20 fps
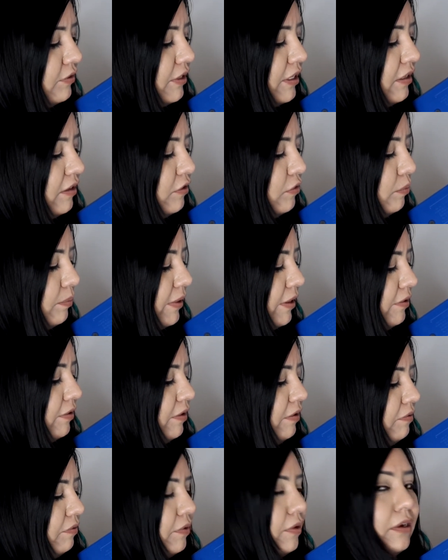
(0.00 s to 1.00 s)
get a new
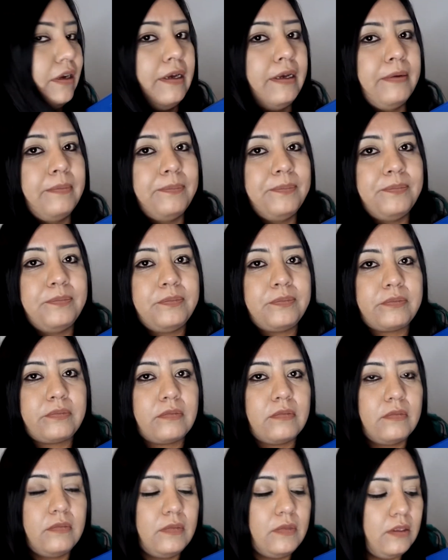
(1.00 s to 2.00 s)
battery for it.
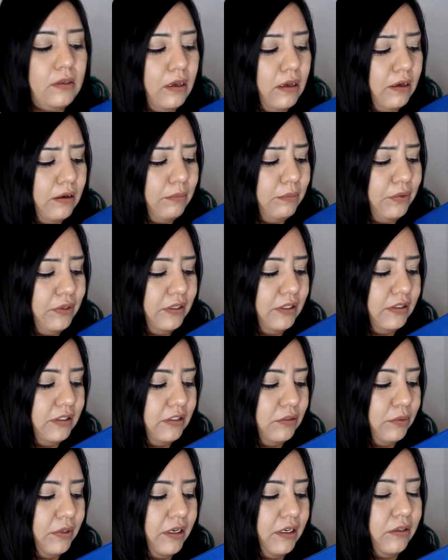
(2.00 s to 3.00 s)
Um, but this
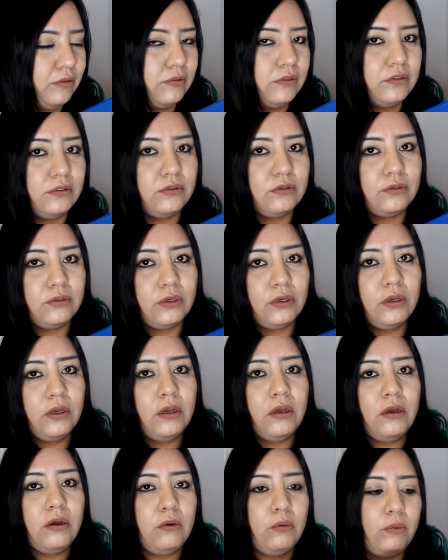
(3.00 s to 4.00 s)
is what I used to
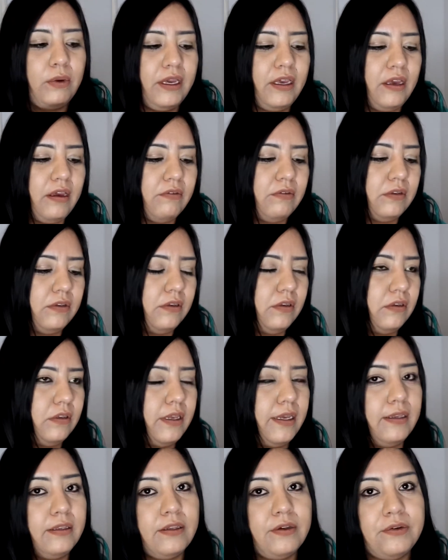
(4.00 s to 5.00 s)
weigh everything.
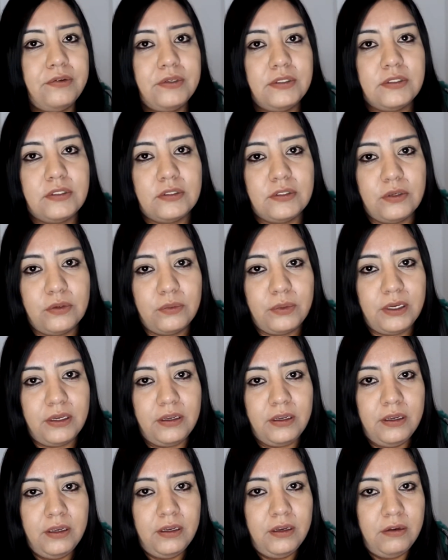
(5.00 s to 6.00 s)
Like there is no
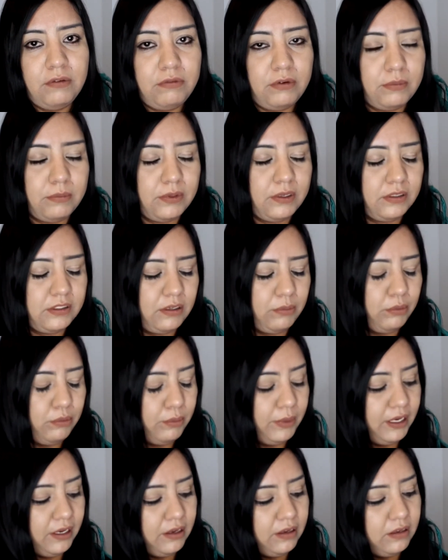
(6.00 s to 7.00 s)
way from the top of
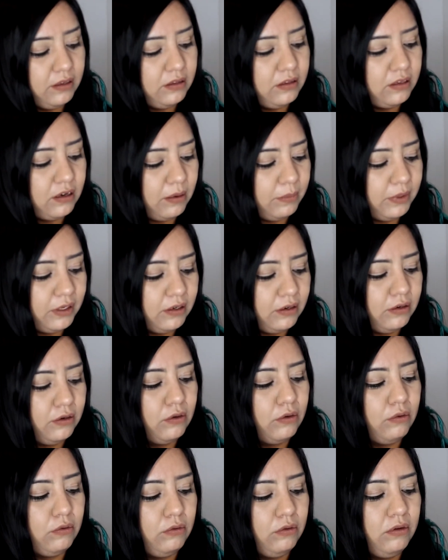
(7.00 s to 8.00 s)
my head that I'm going to
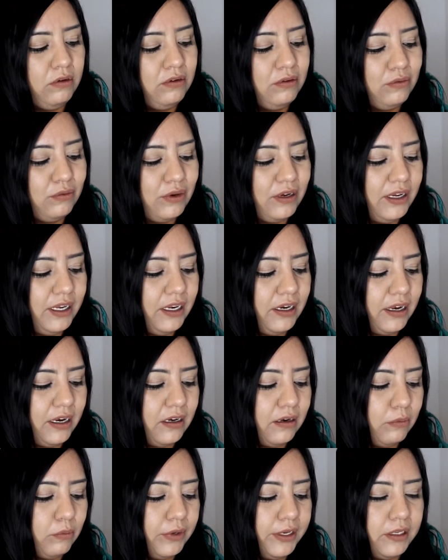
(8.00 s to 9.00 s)
know what an
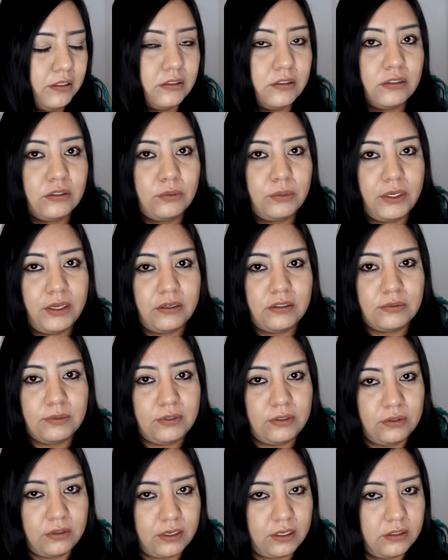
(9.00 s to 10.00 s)
item weighs to be honest
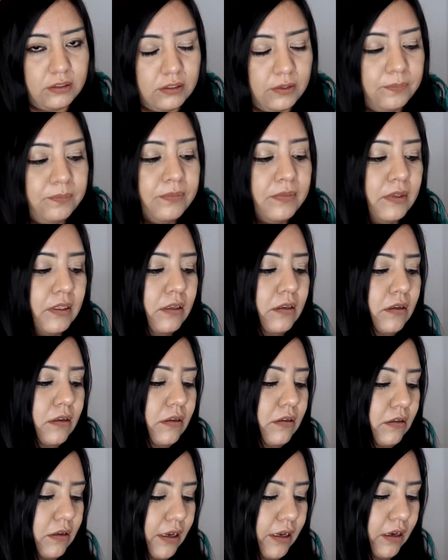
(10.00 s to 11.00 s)
with you guys
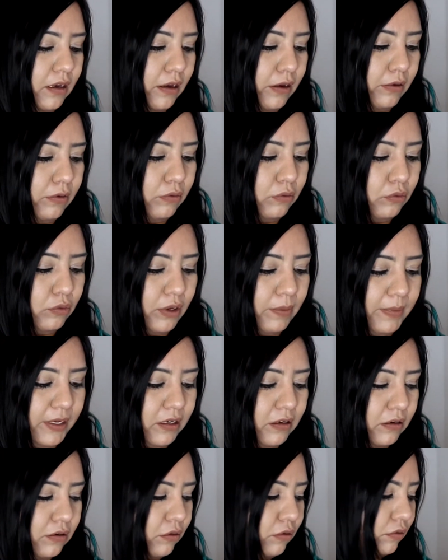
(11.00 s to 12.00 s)
like how am I
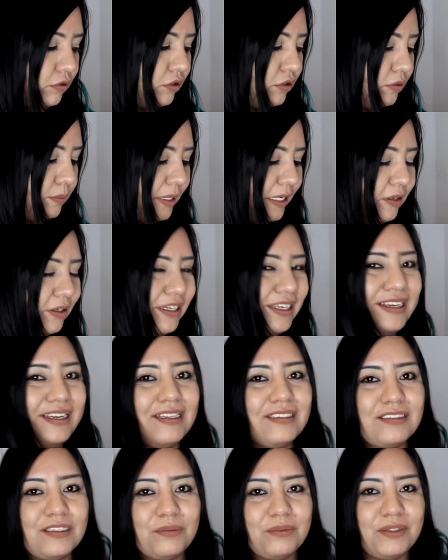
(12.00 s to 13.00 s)
gonna know just by looking
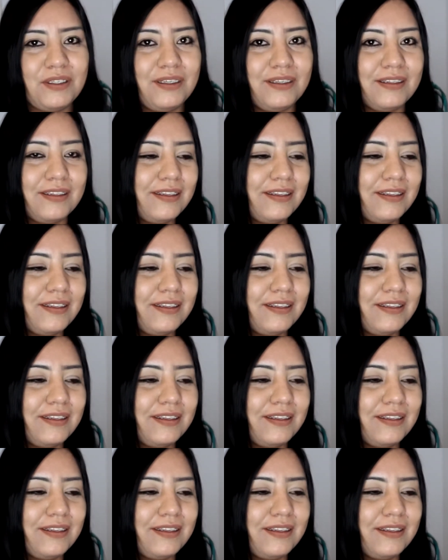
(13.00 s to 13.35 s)
at something